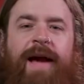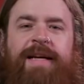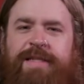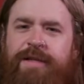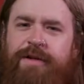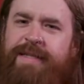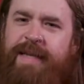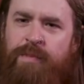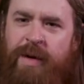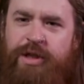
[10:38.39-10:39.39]
I consider this
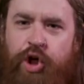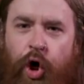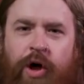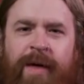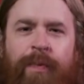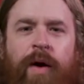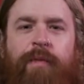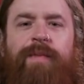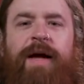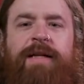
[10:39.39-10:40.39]
album a turning point
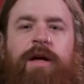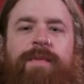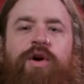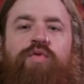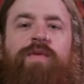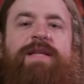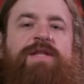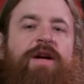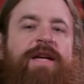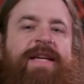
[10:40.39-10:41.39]
where Black Dahlia Murder really
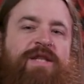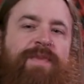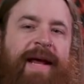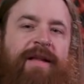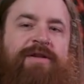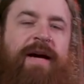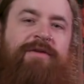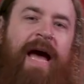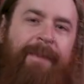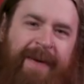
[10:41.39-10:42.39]
started expanding their
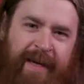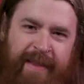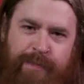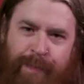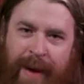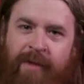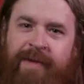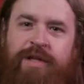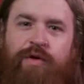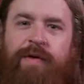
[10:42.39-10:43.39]
sound, tapping into this
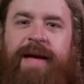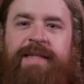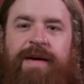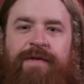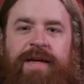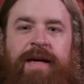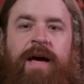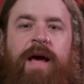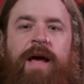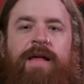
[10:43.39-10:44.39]
boundless creativity.
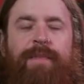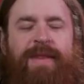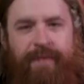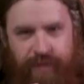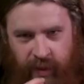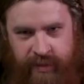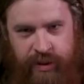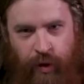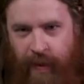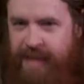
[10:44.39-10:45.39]
But they've done
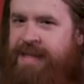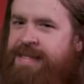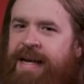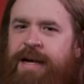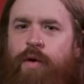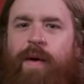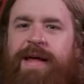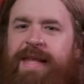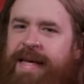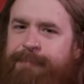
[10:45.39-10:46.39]
so, as I said, in a
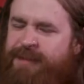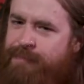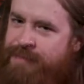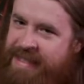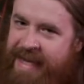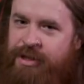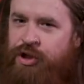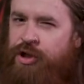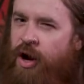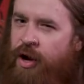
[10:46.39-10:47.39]
way that keeps them
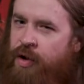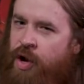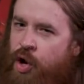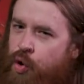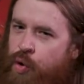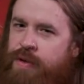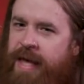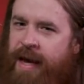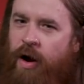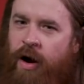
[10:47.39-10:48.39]
centered on who
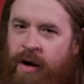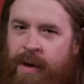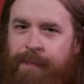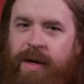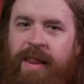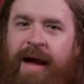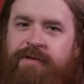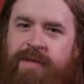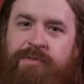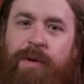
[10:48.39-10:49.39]
they are, but
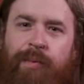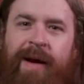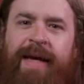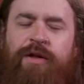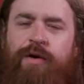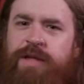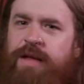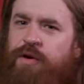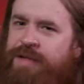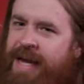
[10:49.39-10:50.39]
allows them to bring in
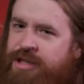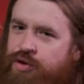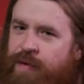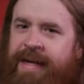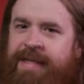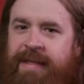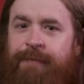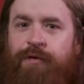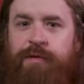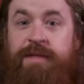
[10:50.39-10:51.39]
those extraneous
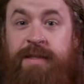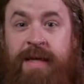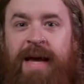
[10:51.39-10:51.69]
influences.